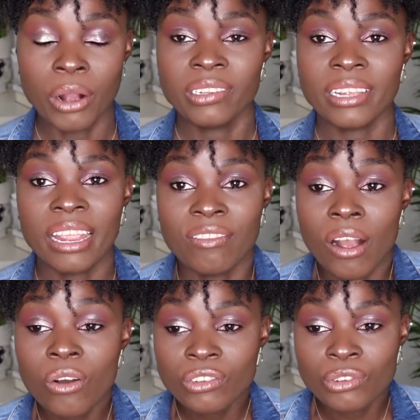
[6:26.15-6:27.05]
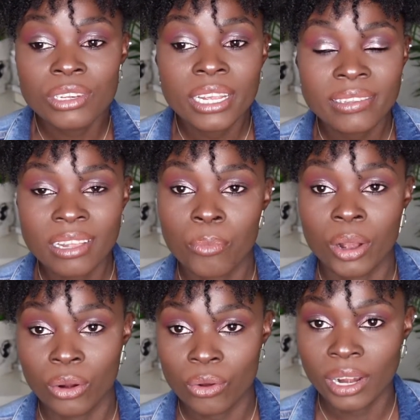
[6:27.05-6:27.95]
I'll say if I was to date
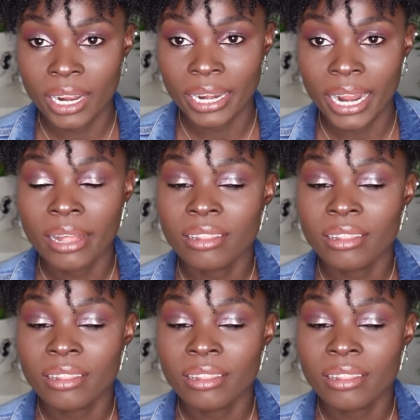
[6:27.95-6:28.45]
someone online,